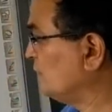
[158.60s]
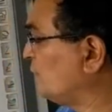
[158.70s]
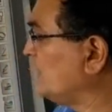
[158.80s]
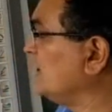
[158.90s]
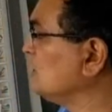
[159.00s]

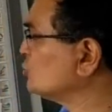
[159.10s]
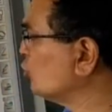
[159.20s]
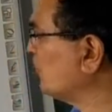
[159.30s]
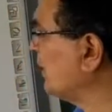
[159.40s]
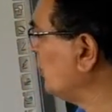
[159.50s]
feeling
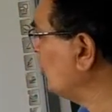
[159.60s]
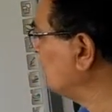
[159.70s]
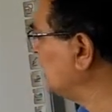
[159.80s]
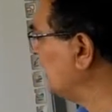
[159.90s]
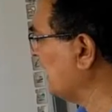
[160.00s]
superiority
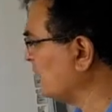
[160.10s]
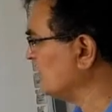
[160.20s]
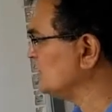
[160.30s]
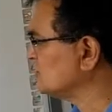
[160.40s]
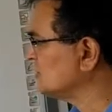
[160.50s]
of their
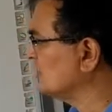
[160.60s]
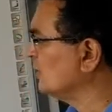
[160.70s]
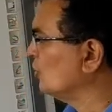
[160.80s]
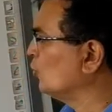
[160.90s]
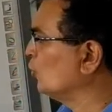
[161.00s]
language,
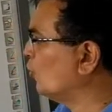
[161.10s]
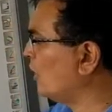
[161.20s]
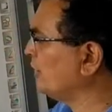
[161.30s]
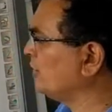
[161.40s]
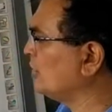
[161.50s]

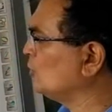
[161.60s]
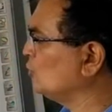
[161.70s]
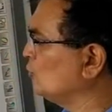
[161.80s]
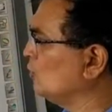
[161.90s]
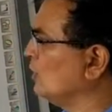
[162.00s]
wanted
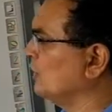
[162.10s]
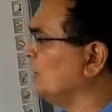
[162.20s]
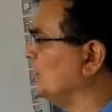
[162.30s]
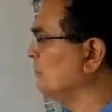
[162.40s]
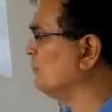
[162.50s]
to
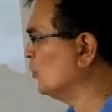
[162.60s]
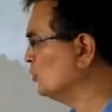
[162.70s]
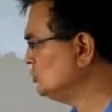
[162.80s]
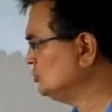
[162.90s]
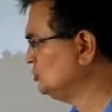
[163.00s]

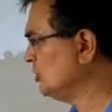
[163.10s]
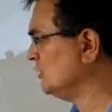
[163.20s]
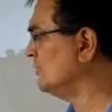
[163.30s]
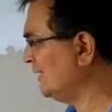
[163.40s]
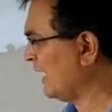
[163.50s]
impose
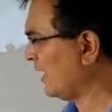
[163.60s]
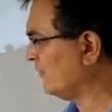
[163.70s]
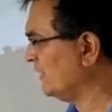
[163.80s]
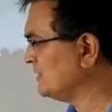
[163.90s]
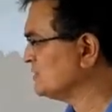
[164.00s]
German
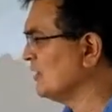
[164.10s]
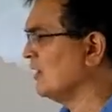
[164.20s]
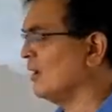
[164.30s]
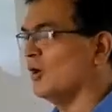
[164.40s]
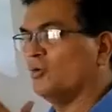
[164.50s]
language
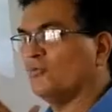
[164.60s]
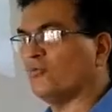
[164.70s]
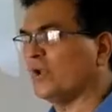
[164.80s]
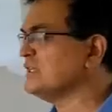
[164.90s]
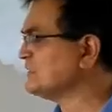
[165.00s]
on
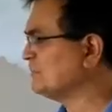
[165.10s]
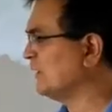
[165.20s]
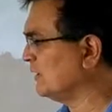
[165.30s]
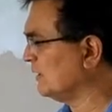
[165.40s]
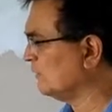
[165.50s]

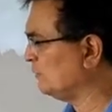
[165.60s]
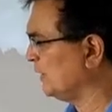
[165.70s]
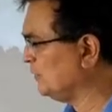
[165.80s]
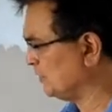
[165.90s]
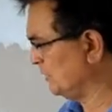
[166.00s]
French-speaking
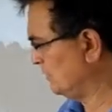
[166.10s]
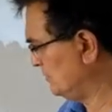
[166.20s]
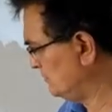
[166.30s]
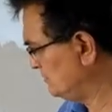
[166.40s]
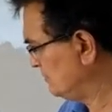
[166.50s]
people.
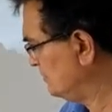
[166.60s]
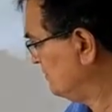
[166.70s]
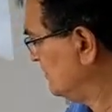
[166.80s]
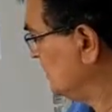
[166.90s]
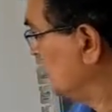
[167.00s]

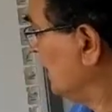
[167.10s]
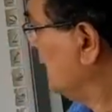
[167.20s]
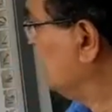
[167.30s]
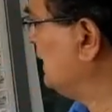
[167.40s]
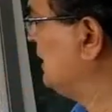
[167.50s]

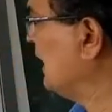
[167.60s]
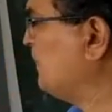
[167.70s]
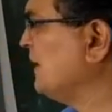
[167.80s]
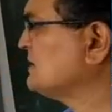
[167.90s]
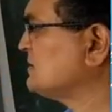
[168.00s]
It
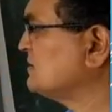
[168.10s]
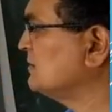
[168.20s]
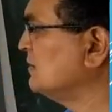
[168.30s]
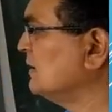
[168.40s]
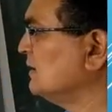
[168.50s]

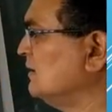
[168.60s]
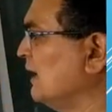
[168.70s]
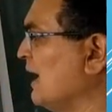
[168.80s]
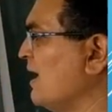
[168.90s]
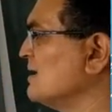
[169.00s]
depicts the
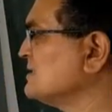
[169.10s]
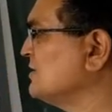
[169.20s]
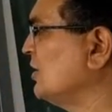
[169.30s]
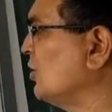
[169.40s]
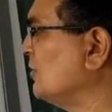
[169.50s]
last
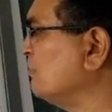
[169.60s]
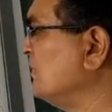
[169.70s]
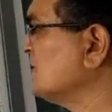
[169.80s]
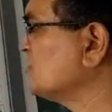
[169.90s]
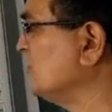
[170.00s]
day of
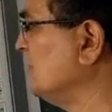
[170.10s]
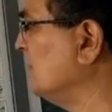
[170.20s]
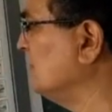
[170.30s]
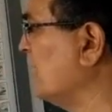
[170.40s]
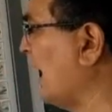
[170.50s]
Mr.
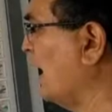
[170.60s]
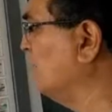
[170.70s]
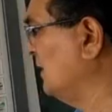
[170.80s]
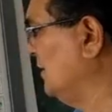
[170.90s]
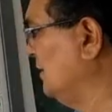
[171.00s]
Young
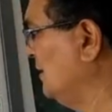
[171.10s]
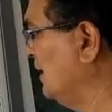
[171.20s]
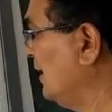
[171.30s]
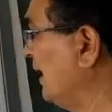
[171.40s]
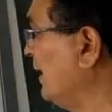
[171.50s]
Hamel
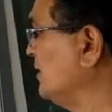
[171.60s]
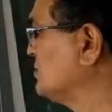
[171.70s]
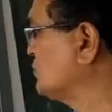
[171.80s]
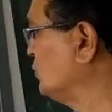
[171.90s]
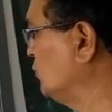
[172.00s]
at
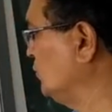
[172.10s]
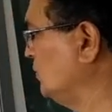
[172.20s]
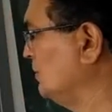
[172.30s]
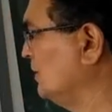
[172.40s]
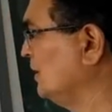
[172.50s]
his school.